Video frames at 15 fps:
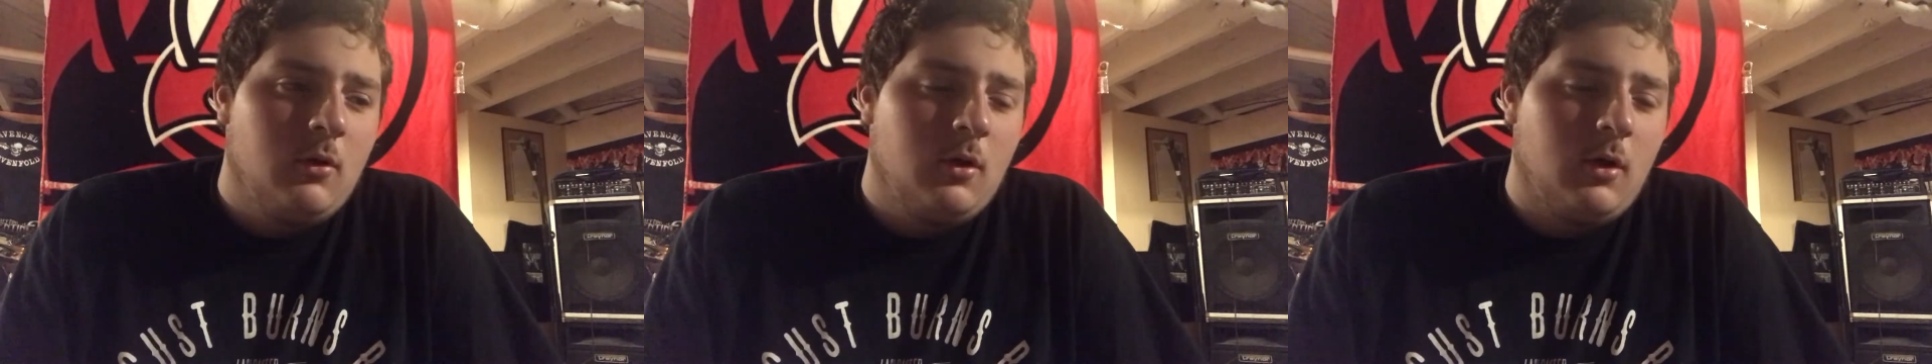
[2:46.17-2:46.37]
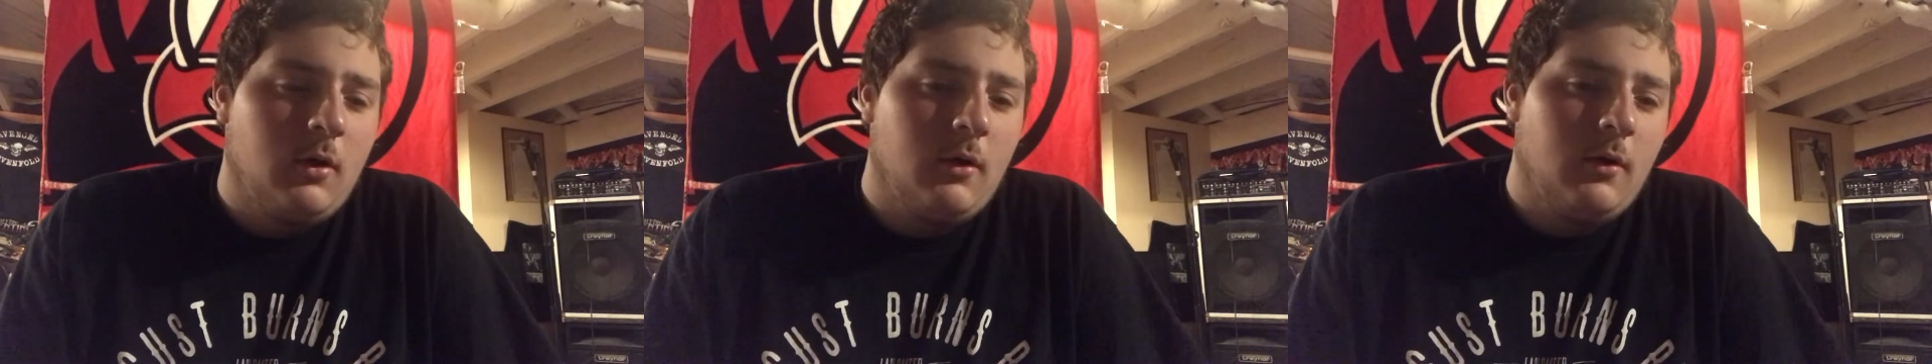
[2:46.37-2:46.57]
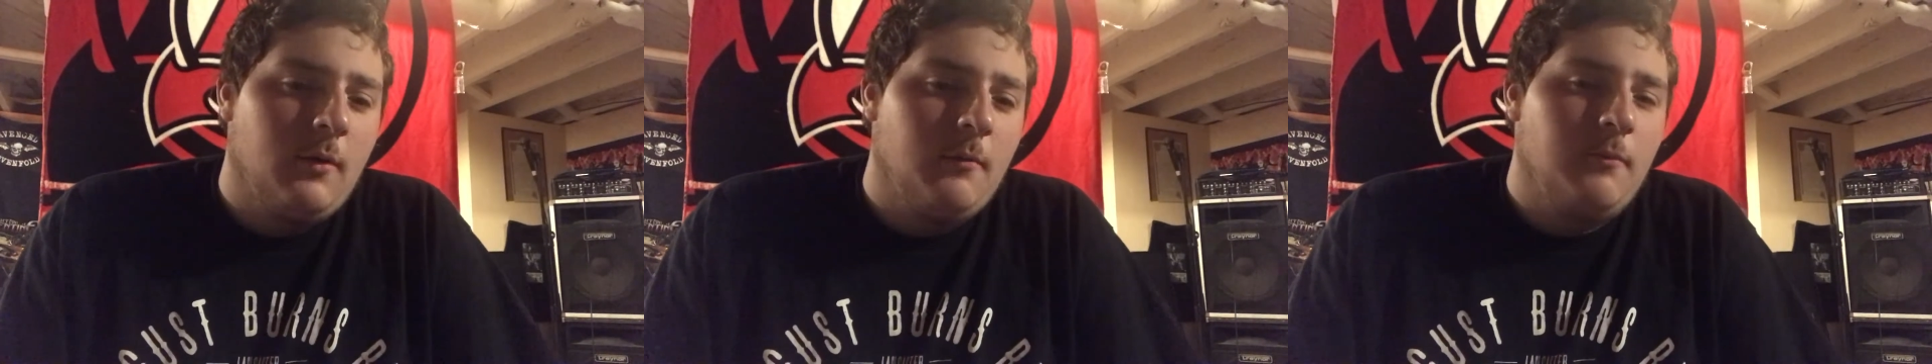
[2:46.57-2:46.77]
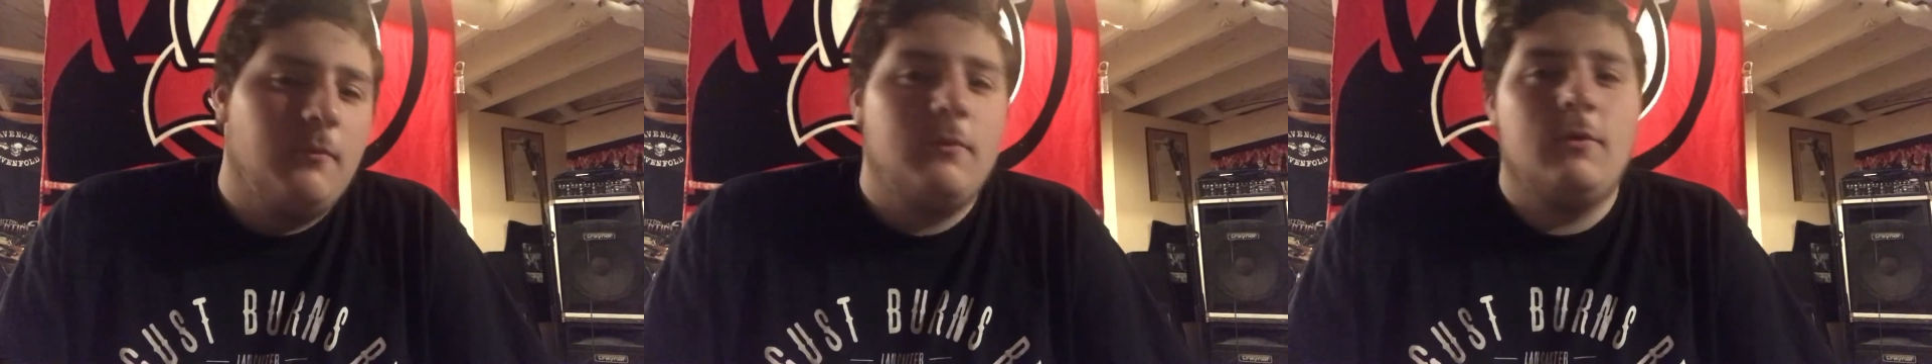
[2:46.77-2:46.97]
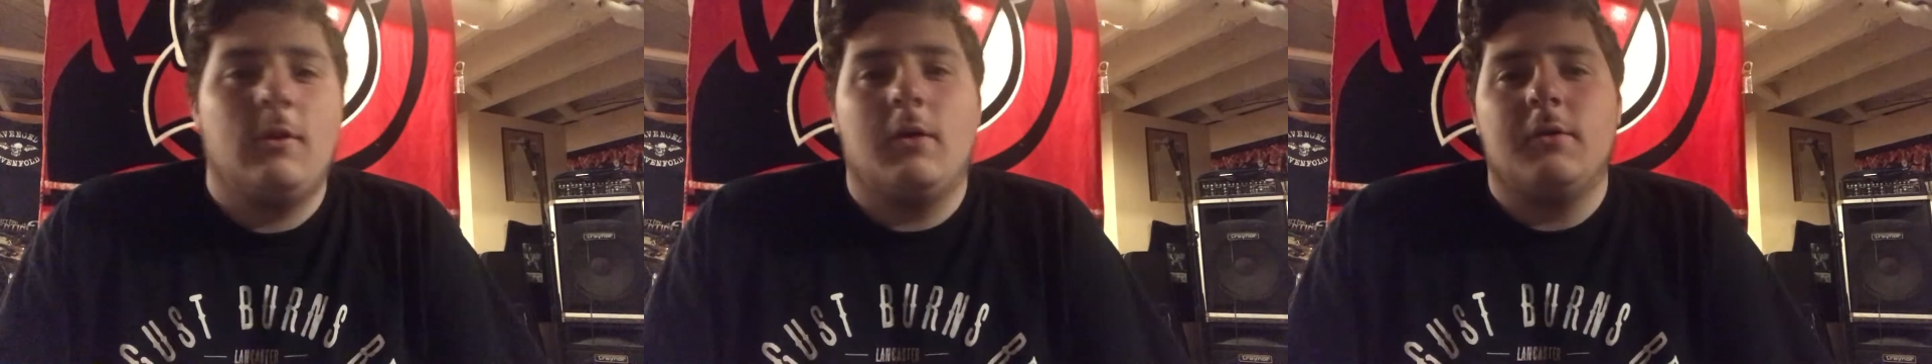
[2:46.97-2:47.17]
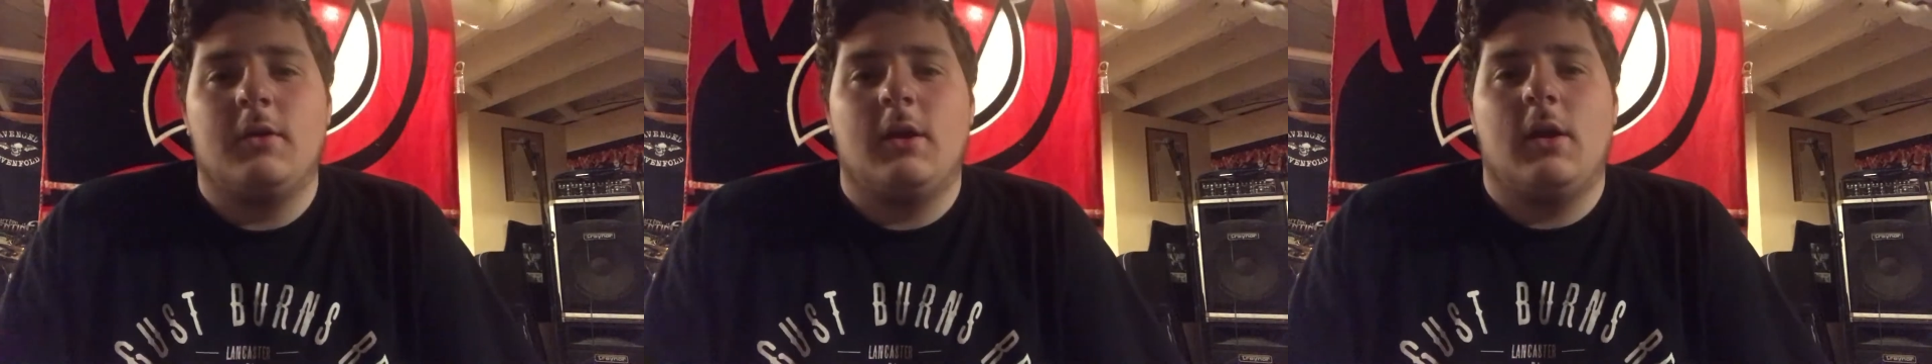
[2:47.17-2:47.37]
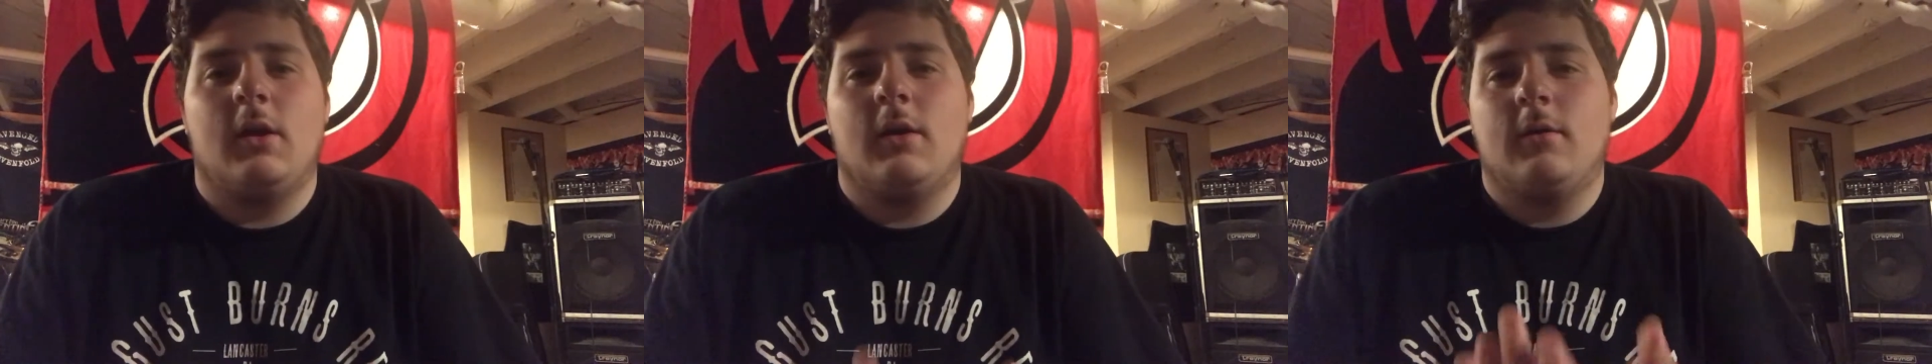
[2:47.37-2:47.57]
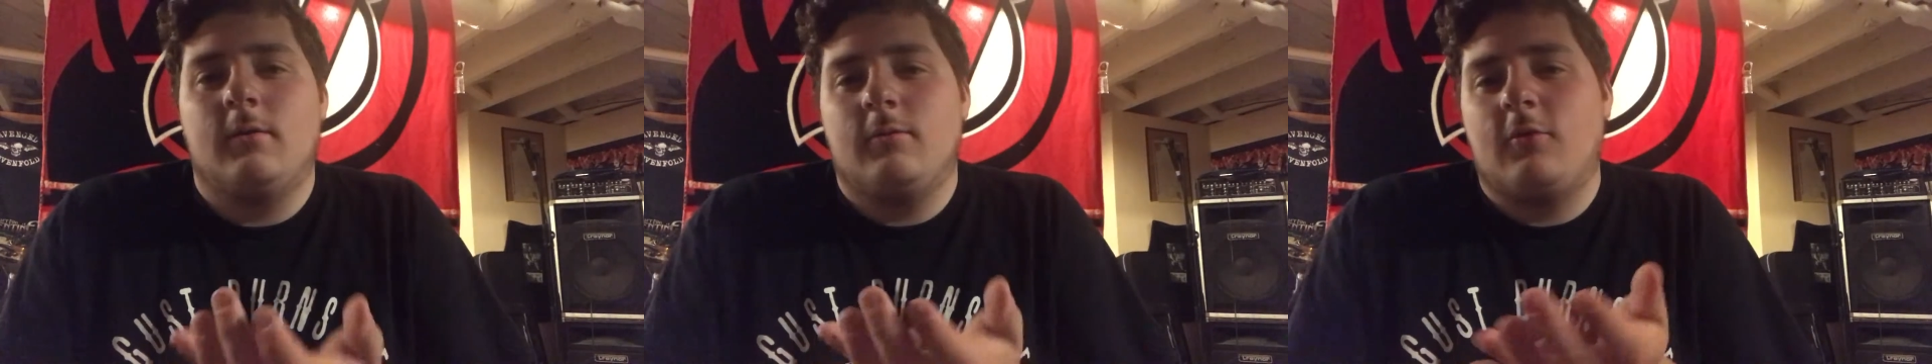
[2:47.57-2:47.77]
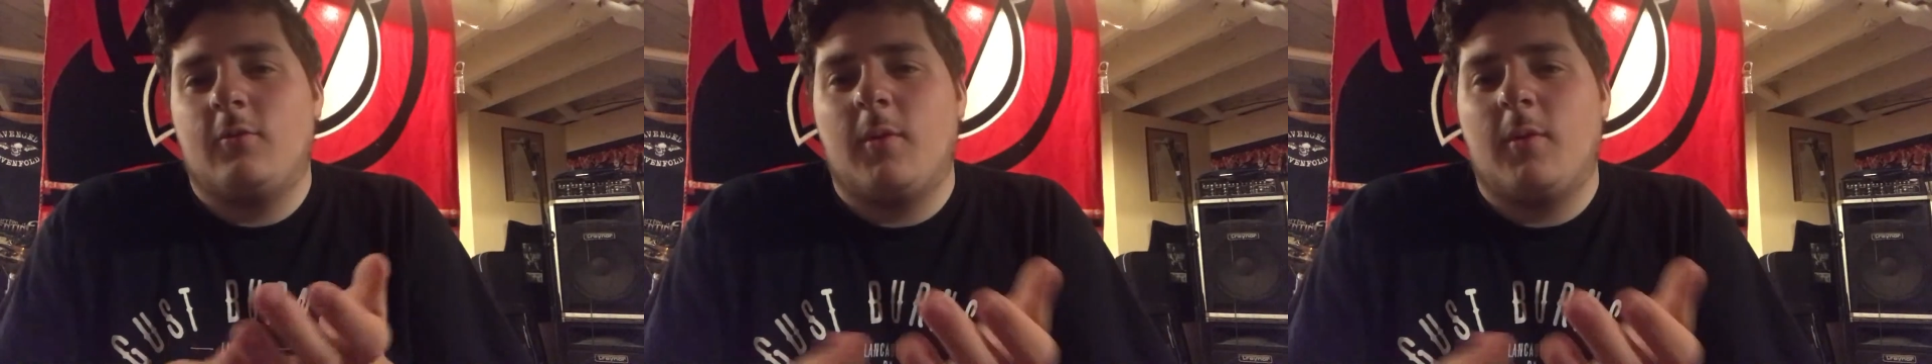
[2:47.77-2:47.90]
It's